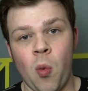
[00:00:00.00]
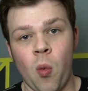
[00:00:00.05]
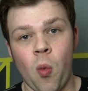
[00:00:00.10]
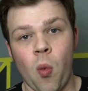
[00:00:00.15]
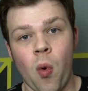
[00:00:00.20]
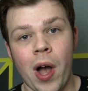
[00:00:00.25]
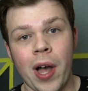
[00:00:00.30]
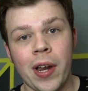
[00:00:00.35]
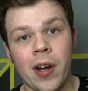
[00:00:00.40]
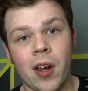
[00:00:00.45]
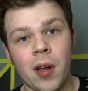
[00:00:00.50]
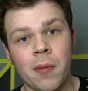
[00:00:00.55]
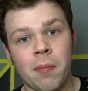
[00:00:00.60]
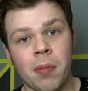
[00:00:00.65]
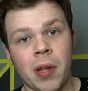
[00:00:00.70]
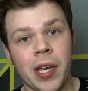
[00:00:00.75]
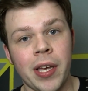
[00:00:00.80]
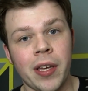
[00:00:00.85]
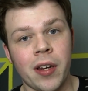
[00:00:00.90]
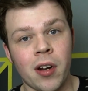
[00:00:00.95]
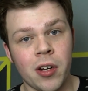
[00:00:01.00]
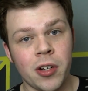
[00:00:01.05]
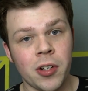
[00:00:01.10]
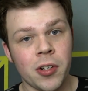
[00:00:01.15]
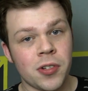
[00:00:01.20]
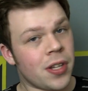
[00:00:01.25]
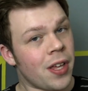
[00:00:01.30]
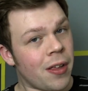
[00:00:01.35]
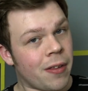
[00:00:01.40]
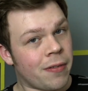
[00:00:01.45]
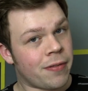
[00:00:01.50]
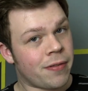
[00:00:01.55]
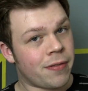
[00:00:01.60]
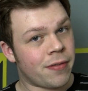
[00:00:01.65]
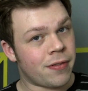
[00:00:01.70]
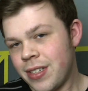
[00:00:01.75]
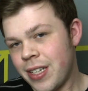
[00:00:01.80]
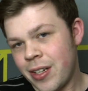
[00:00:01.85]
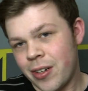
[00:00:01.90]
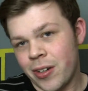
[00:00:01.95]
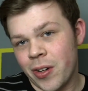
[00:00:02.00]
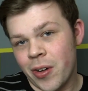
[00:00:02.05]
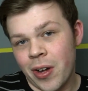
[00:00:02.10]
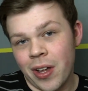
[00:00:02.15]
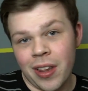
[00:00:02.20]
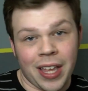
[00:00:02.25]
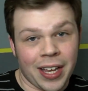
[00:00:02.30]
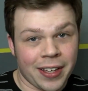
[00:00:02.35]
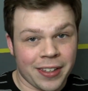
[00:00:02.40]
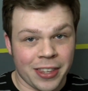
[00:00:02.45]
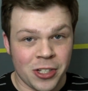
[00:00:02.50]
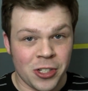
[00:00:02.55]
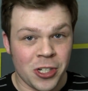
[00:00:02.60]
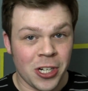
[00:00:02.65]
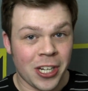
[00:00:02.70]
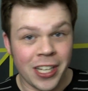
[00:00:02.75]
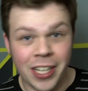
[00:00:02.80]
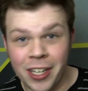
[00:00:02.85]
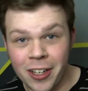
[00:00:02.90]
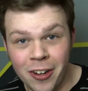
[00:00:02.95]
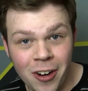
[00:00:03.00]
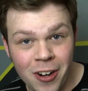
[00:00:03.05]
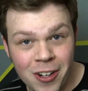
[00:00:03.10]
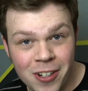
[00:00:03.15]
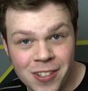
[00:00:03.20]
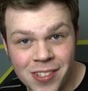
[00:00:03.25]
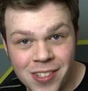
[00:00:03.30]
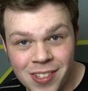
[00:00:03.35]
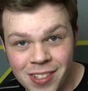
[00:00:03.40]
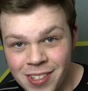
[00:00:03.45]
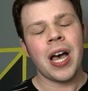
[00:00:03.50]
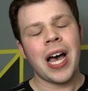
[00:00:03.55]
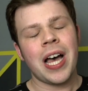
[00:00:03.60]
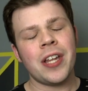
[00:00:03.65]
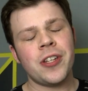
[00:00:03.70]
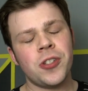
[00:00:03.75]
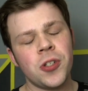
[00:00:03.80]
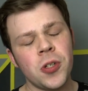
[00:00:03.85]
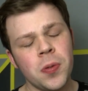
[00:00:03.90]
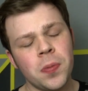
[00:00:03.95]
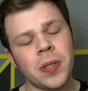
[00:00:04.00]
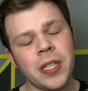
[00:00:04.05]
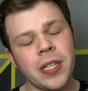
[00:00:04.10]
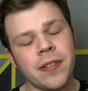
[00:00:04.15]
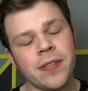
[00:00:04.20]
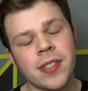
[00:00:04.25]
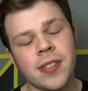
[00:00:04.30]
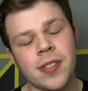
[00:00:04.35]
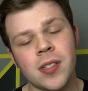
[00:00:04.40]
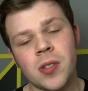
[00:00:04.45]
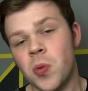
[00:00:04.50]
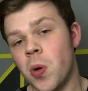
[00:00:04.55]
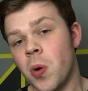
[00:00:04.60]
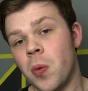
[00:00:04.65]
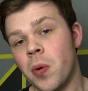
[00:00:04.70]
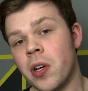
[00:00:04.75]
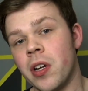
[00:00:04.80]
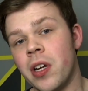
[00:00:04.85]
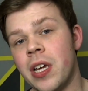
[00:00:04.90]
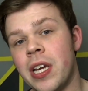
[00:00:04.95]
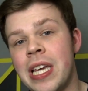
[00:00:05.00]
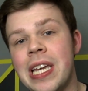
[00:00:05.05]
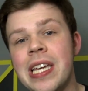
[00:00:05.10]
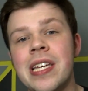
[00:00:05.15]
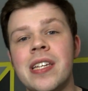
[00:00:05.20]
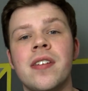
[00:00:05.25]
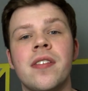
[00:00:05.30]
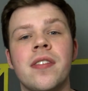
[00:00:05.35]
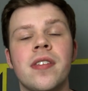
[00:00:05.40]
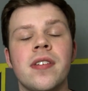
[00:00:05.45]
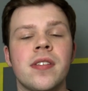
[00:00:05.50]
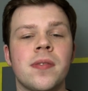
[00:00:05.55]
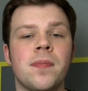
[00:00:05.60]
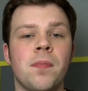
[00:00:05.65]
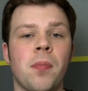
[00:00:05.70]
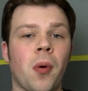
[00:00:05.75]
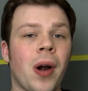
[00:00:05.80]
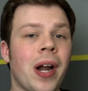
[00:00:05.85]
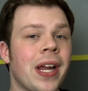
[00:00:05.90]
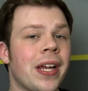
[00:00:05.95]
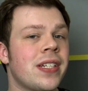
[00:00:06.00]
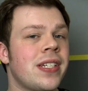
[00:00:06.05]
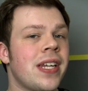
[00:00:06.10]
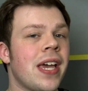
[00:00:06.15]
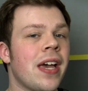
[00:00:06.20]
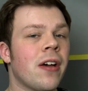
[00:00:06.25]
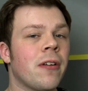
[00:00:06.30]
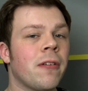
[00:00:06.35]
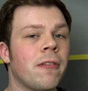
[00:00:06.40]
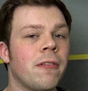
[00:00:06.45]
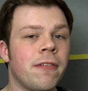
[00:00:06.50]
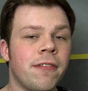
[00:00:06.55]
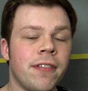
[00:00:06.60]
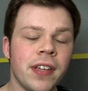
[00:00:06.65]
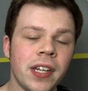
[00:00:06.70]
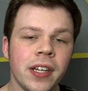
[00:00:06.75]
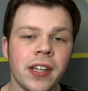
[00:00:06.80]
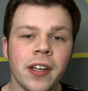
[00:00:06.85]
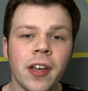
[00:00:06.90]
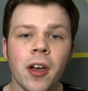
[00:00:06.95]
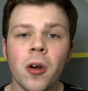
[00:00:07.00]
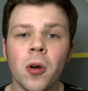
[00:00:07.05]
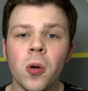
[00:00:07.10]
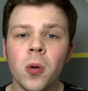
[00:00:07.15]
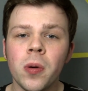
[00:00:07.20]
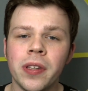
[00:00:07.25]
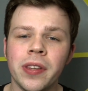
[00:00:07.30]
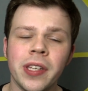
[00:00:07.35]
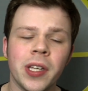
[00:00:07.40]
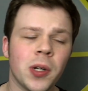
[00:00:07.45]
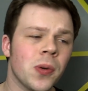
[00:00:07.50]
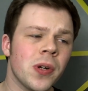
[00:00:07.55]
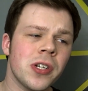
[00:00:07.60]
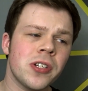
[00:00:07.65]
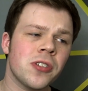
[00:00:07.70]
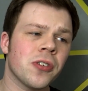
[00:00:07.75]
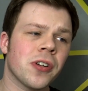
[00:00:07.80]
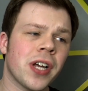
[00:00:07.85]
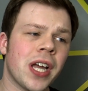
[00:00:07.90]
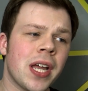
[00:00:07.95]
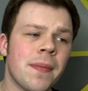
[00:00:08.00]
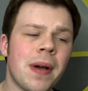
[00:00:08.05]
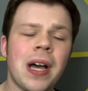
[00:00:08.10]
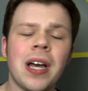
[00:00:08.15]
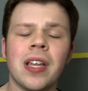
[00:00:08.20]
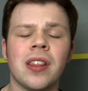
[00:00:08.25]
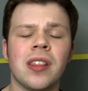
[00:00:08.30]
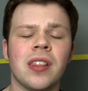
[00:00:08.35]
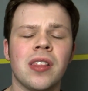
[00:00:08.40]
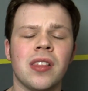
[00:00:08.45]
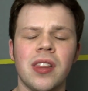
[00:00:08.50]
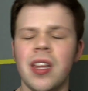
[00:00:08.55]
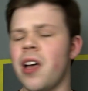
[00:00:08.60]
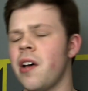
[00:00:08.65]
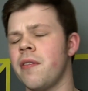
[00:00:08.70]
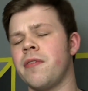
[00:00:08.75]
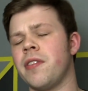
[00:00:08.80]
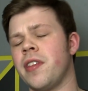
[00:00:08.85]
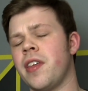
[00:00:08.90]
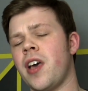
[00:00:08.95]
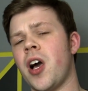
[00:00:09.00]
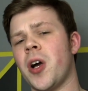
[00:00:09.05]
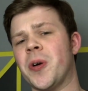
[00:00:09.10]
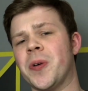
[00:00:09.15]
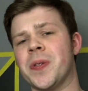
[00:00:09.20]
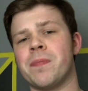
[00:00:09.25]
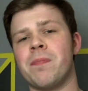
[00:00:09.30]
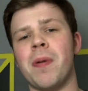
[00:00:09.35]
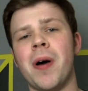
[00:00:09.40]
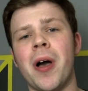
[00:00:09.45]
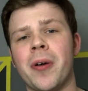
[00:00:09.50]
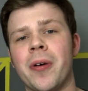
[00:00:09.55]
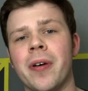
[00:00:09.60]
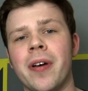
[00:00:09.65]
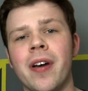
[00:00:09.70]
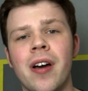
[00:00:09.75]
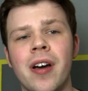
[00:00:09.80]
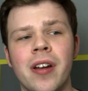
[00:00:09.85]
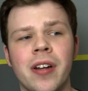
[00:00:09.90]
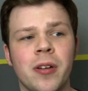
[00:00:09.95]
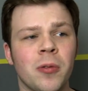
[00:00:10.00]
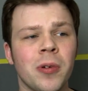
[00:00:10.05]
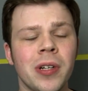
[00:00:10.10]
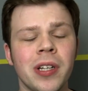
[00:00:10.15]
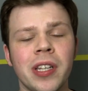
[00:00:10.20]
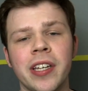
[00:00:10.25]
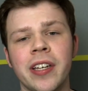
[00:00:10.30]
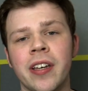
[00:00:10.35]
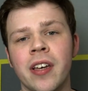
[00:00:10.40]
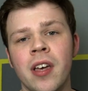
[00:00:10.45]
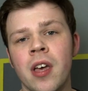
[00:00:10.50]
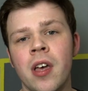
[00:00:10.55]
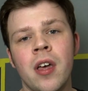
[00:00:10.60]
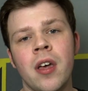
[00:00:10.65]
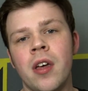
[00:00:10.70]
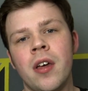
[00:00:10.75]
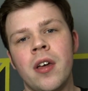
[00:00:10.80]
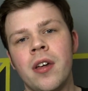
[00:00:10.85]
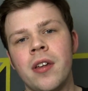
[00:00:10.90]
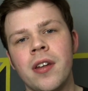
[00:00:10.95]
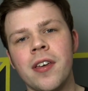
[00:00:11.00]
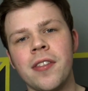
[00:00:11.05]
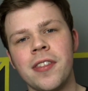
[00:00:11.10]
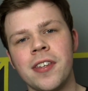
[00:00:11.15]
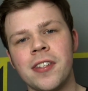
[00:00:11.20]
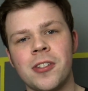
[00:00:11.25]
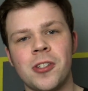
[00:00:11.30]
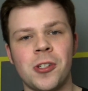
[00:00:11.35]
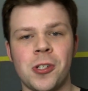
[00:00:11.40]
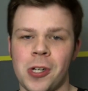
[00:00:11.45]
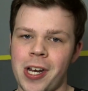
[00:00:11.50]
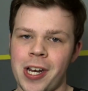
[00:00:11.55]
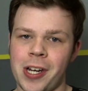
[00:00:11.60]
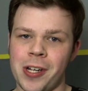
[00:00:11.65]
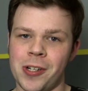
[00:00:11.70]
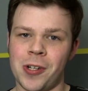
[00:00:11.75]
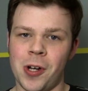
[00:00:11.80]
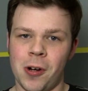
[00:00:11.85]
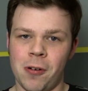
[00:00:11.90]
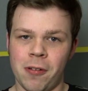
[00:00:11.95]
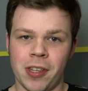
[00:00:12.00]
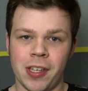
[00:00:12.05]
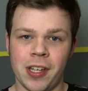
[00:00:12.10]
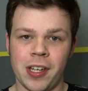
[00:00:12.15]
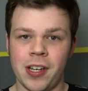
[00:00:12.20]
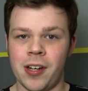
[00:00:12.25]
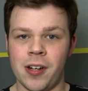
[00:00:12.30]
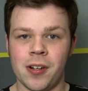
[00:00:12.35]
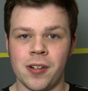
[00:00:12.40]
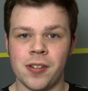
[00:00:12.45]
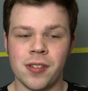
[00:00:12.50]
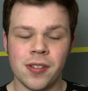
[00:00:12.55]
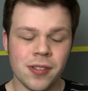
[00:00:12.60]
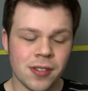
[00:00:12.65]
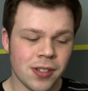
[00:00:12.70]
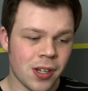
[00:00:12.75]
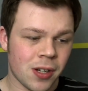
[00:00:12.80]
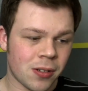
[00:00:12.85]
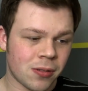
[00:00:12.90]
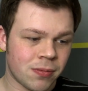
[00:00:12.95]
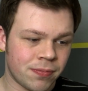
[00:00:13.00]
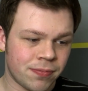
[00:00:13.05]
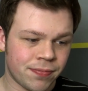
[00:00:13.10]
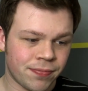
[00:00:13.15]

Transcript: why not play it on yourself? I don't know, I like the cheeky cards. I do believe this is where we're gonna end this breakdown video. In the original game, I loved the Aquos Bakugan, and really, nothing's changed over the years. So,